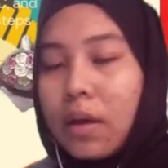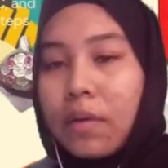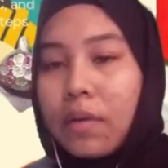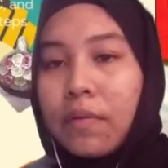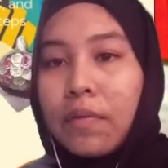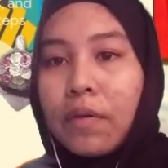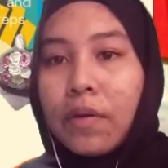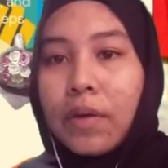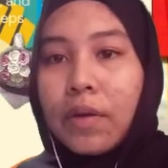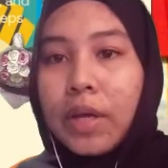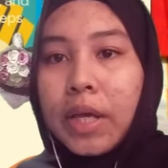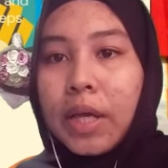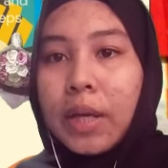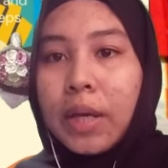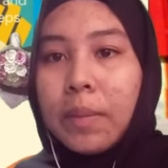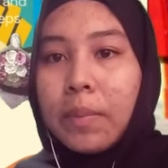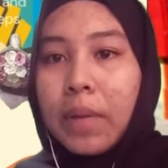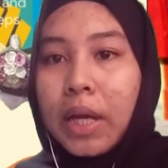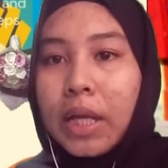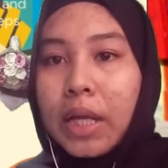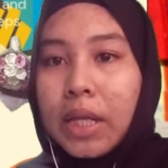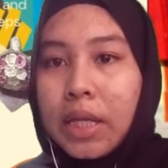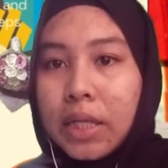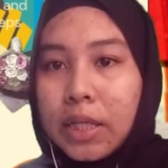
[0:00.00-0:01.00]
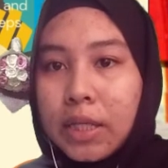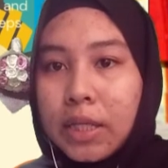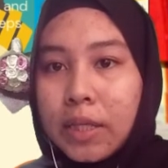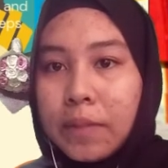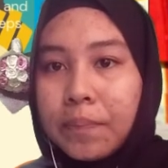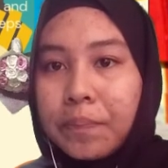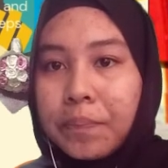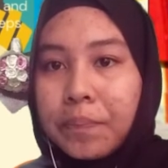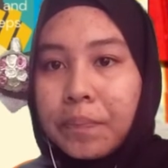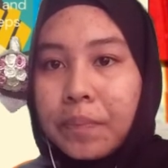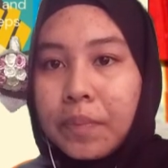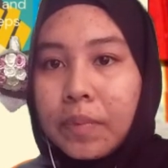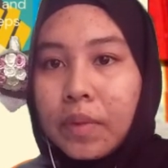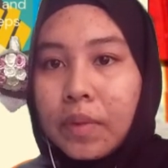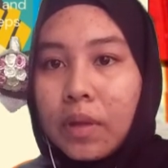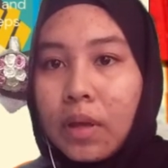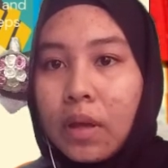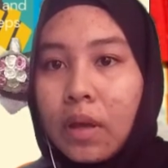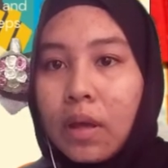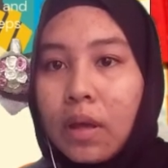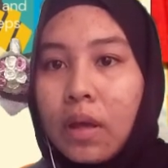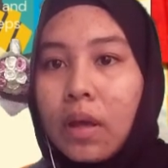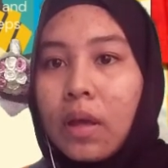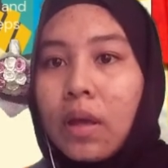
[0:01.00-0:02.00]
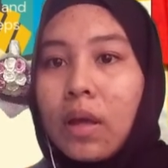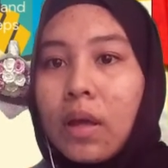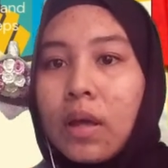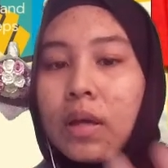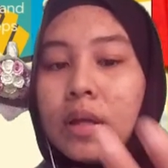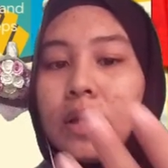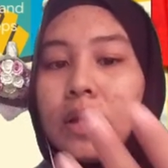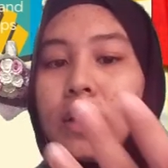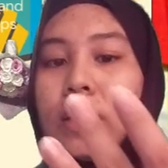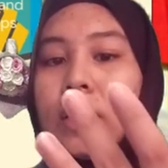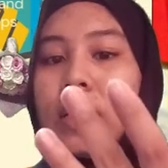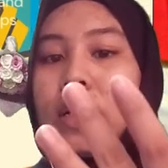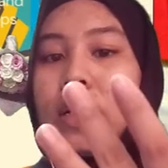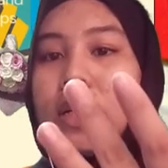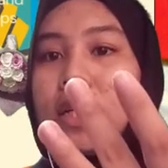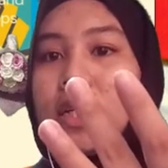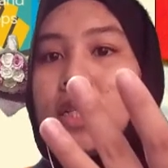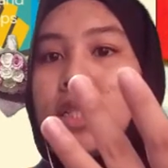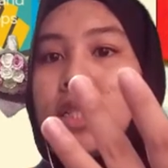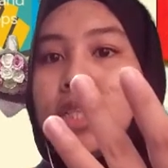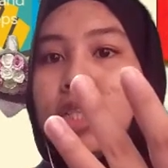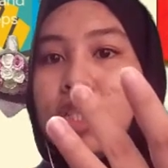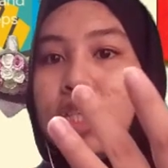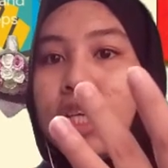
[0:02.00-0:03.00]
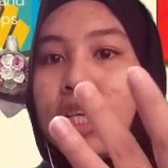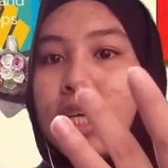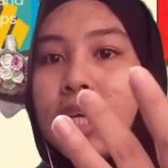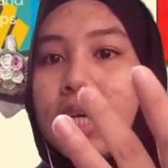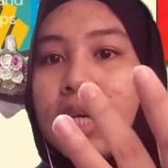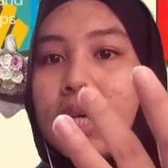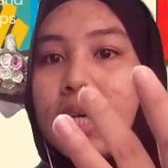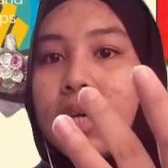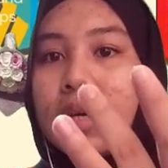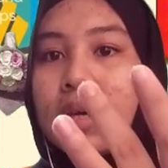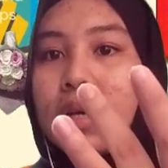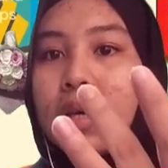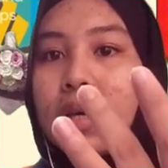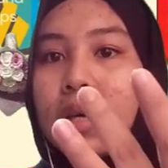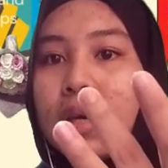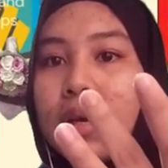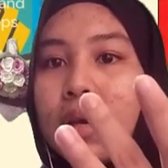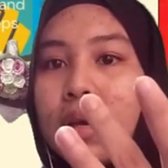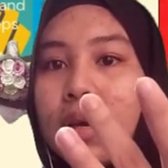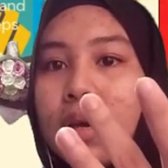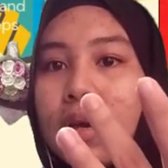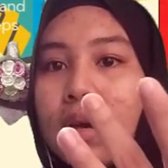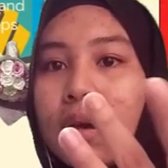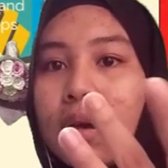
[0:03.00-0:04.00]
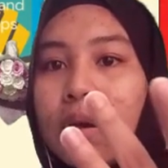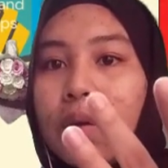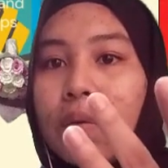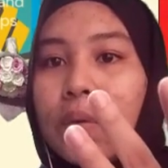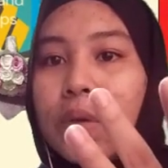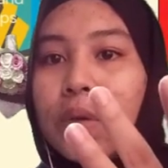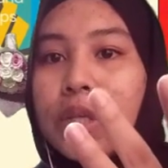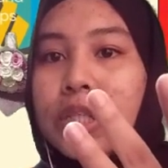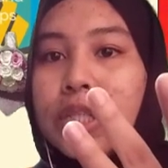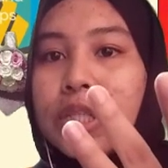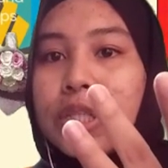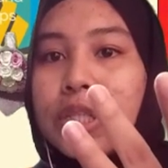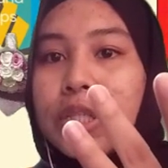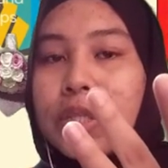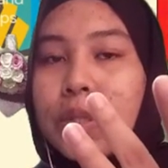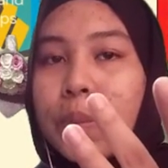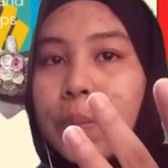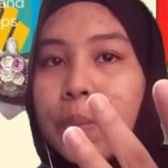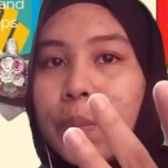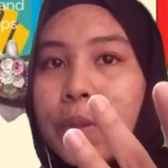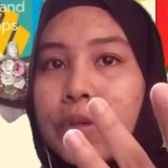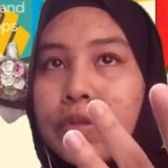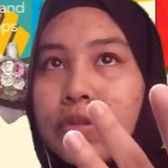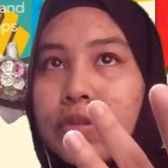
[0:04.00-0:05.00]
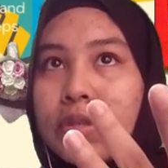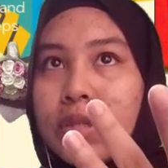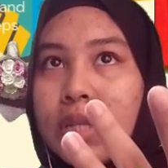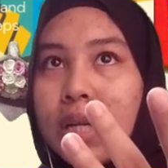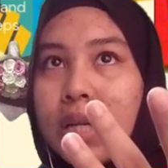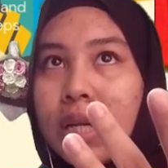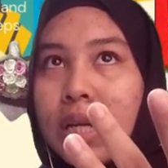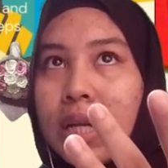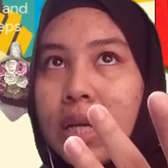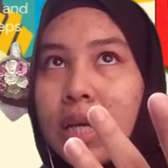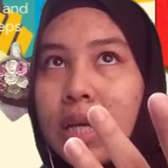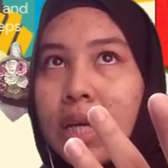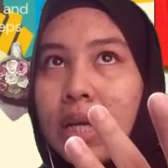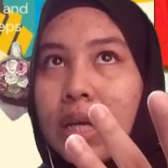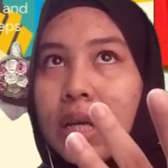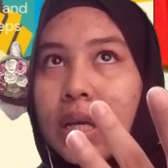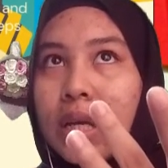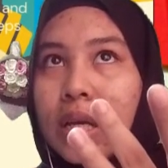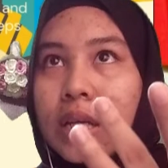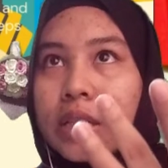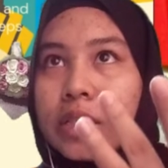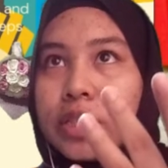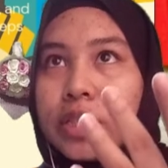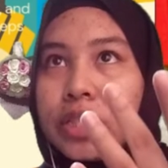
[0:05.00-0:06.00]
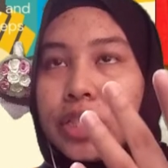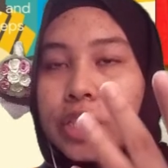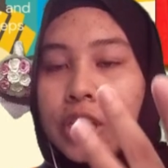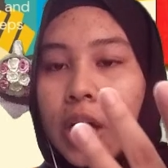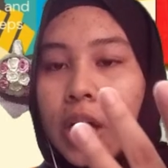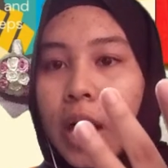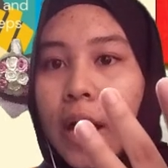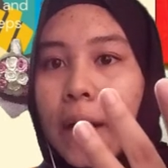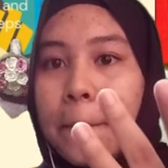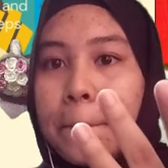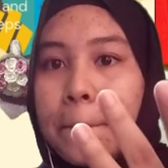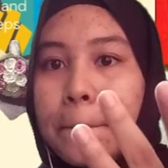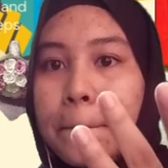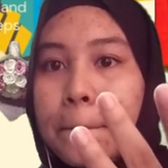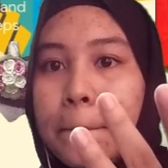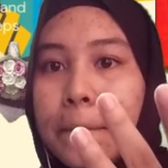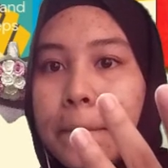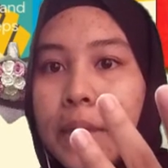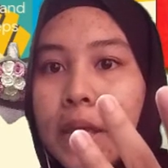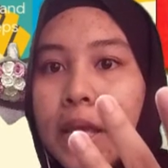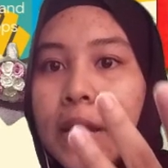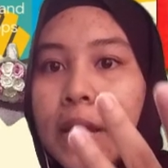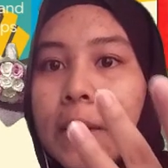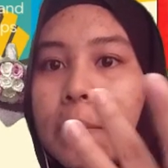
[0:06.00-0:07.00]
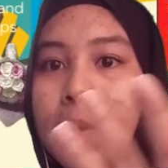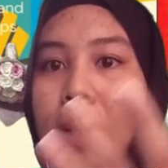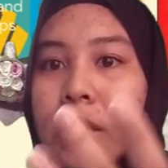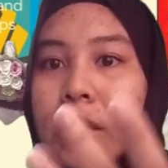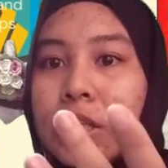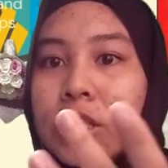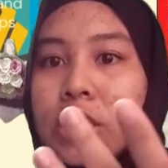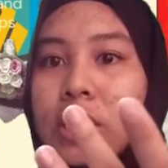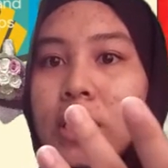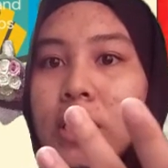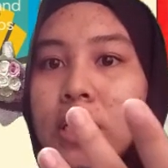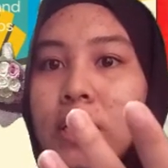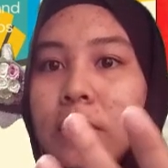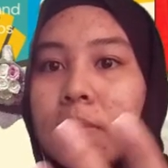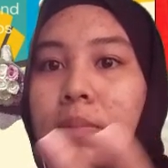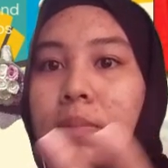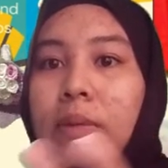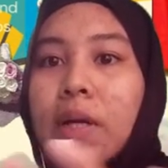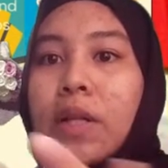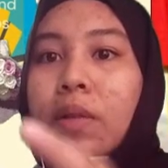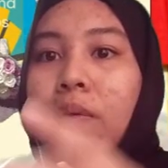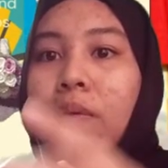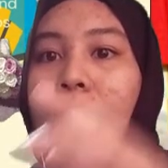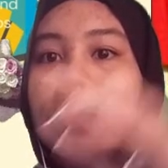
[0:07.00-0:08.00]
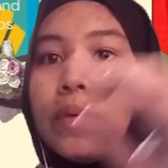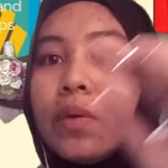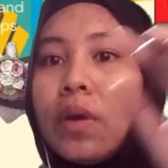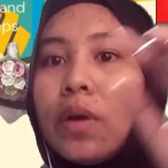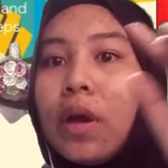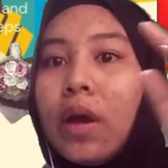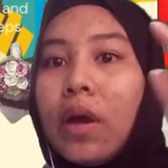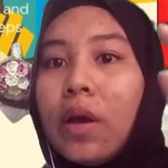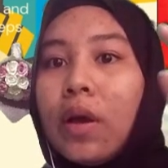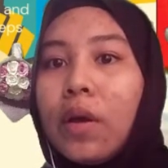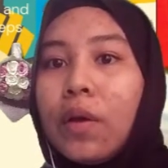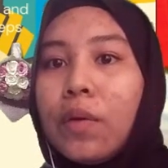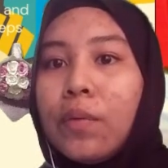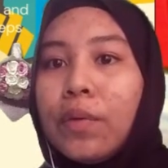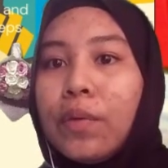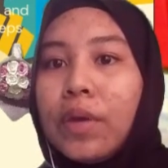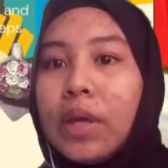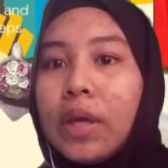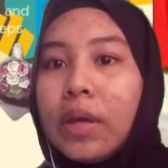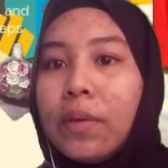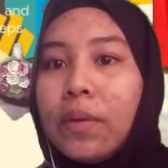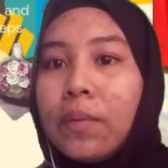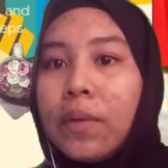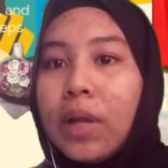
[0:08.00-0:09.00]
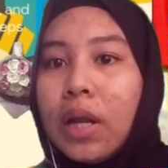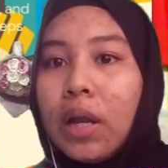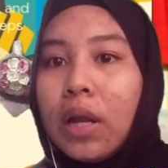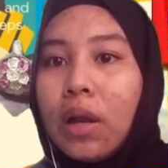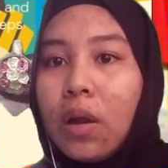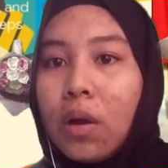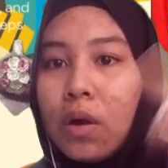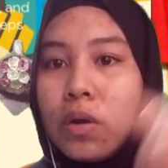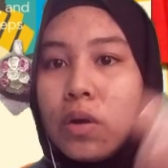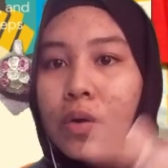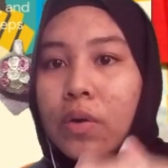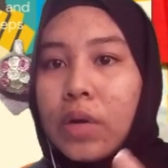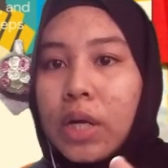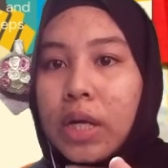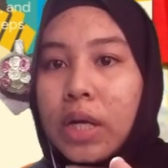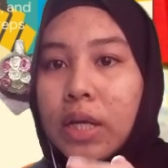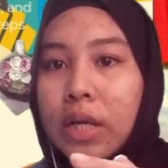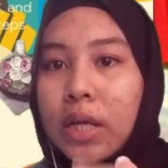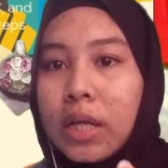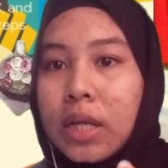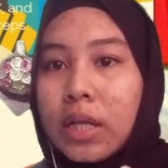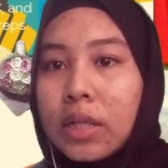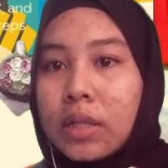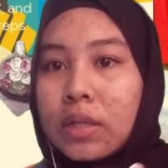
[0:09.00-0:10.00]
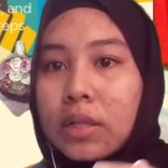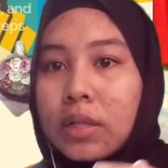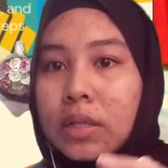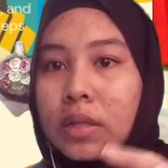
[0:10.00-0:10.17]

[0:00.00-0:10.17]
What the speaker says: for E minor, the G, which supposedly sharp in major, but we will lower the